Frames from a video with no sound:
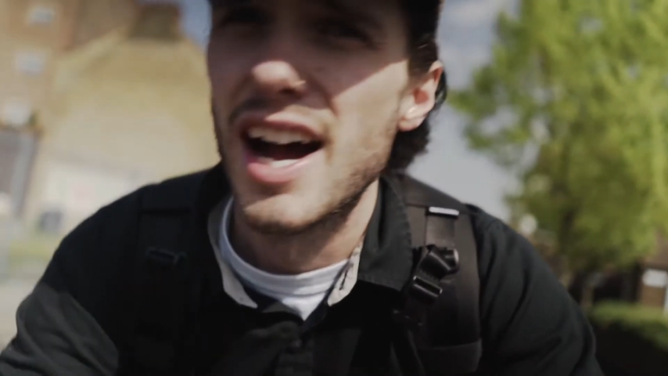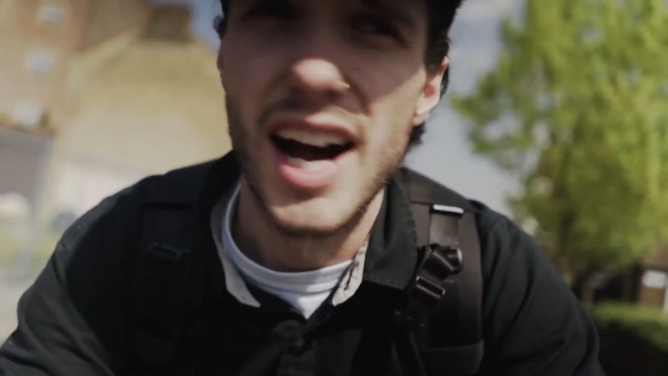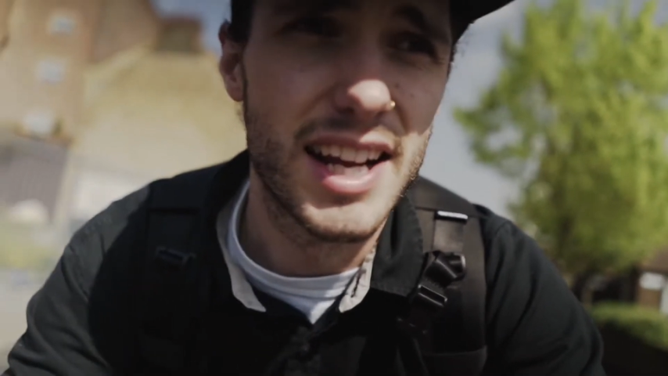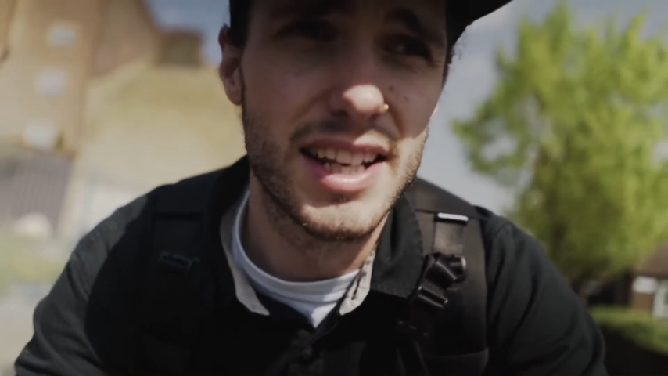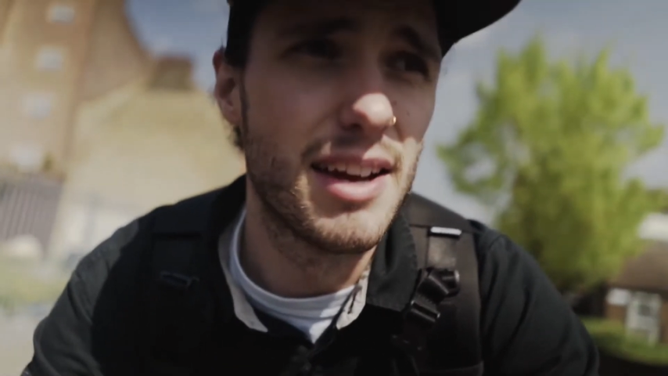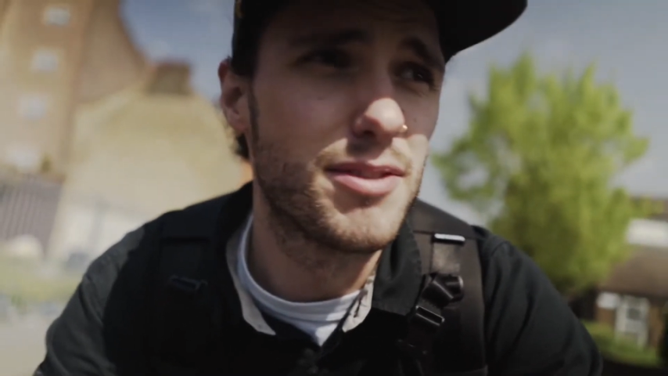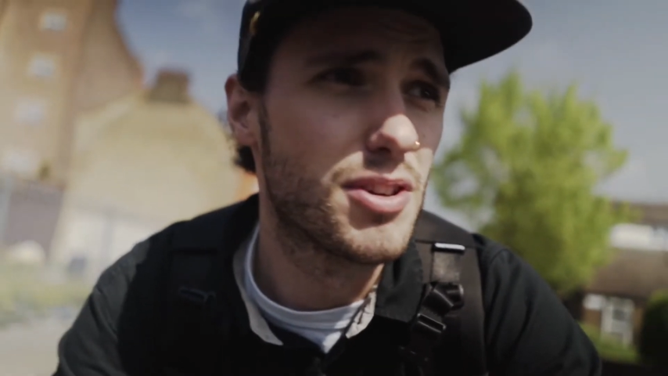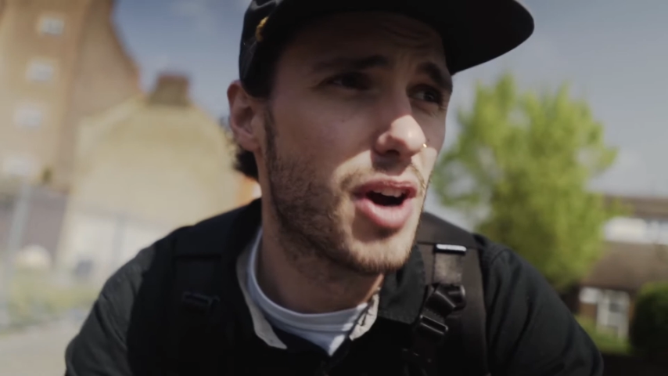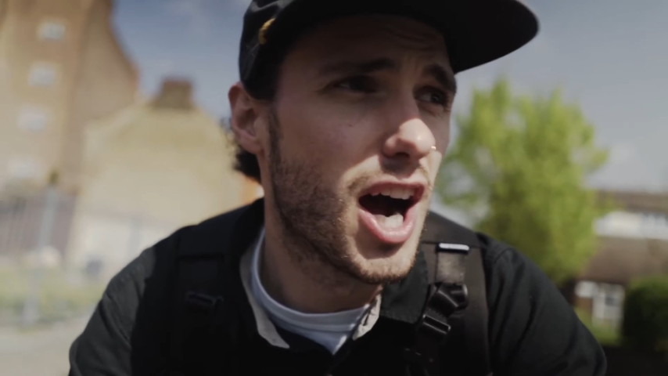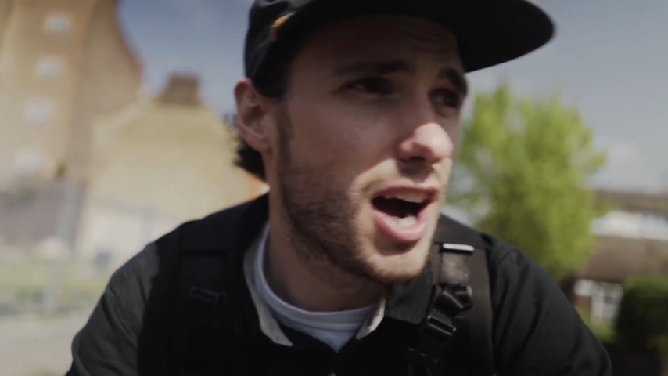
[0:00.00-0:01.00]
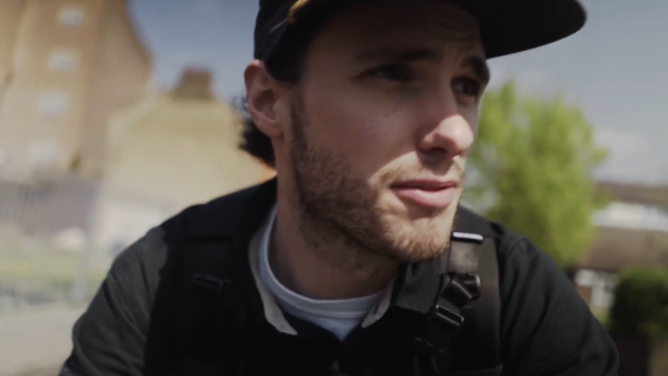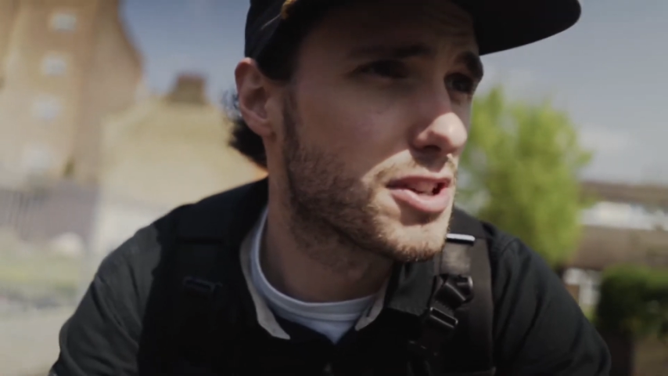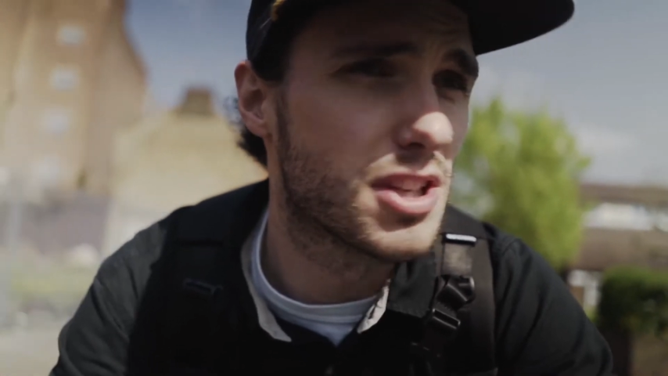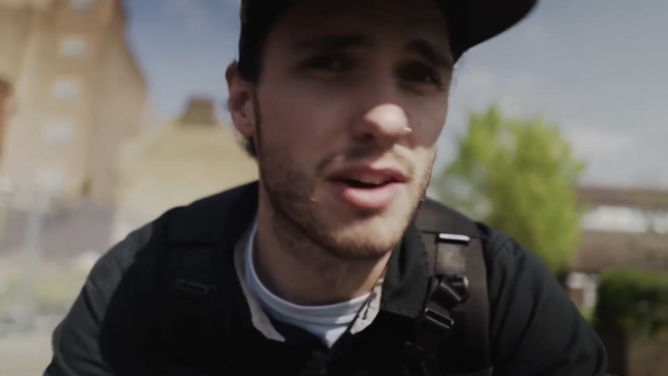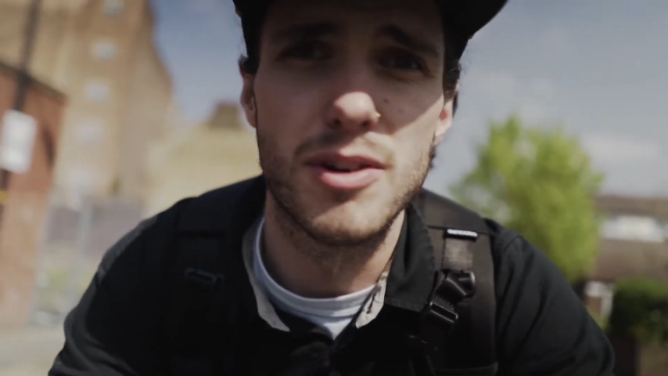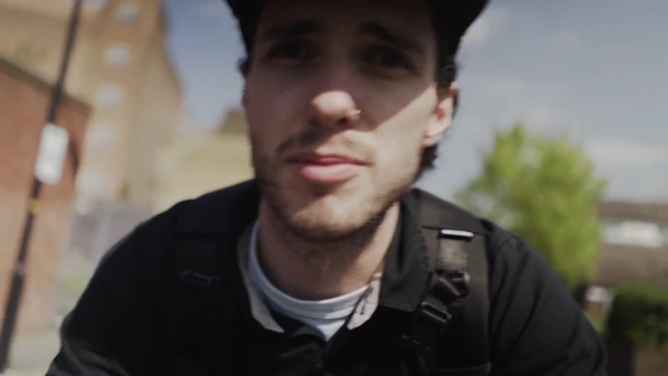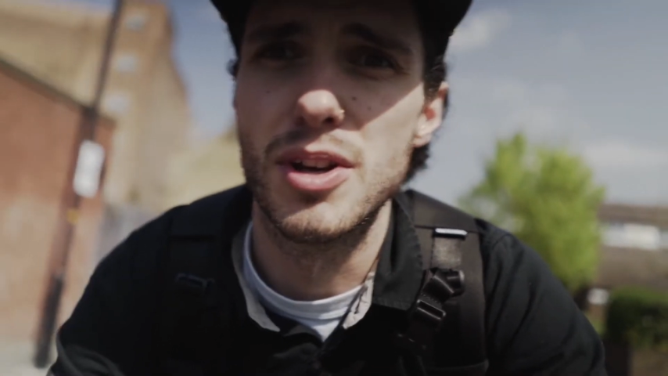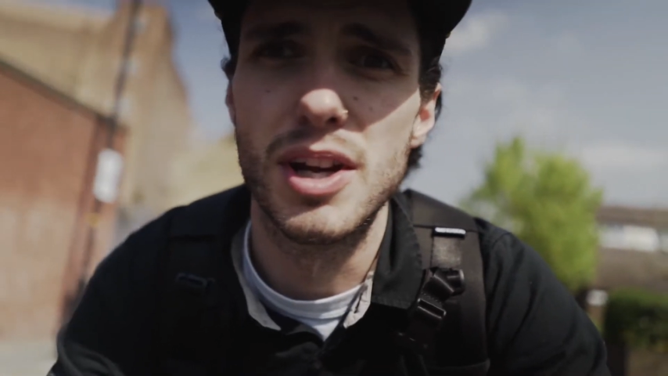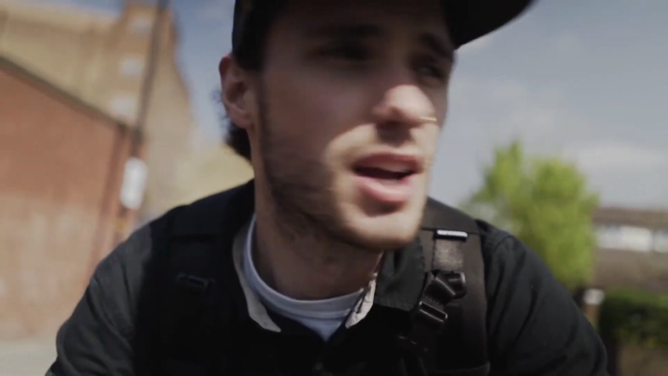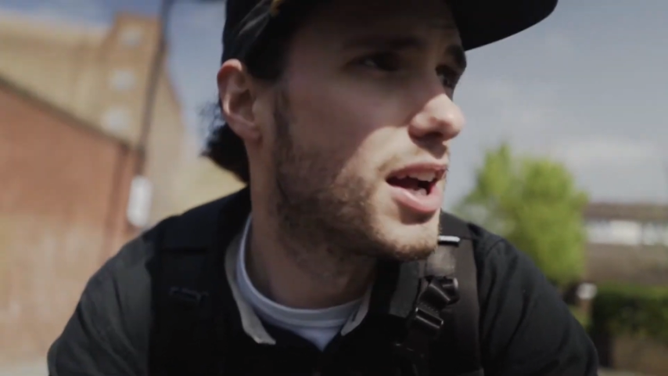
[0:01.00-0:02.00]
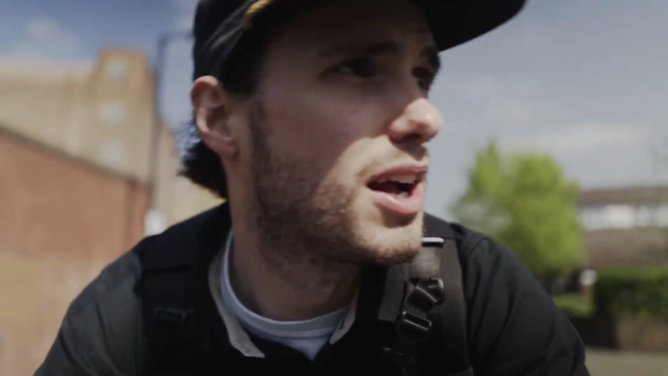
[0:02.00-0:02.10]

I could never do half the stuff I'm doing